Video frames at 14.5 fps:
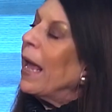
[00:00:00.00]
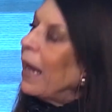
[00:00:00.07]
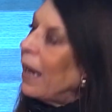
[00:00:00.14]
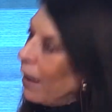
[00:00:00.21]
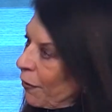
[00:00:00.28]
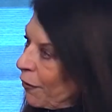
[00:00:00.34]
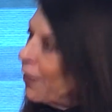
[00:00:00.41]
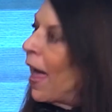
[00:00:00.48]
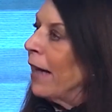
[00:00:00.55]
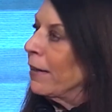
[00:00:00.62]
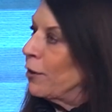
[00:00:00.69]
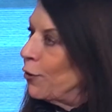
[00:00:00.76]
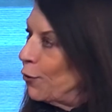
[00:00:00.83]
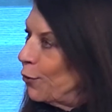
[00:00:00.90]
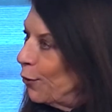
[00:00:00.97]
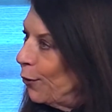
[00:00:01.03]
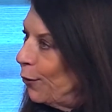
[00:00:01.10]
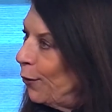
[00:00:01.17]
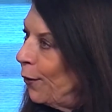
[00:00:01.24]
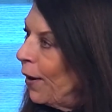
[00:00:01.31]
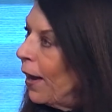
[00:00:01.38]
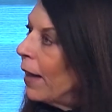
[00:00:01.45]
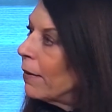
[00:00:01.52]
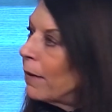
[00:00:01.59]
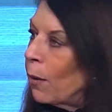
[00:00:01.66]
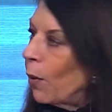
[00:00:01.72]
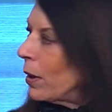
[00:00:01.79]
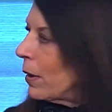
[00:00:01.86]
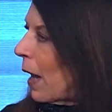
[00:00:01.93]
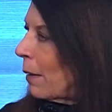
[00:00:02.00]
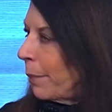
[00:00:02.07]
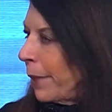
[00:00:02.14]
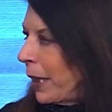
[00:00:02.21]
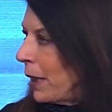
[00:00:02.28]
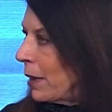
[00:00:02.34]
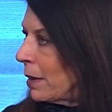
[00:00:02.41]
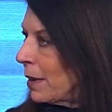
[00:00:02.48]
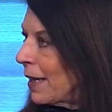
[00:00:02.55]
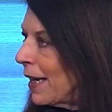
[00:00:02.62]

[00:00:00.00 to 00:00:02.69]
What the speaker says: If that's true, then what that means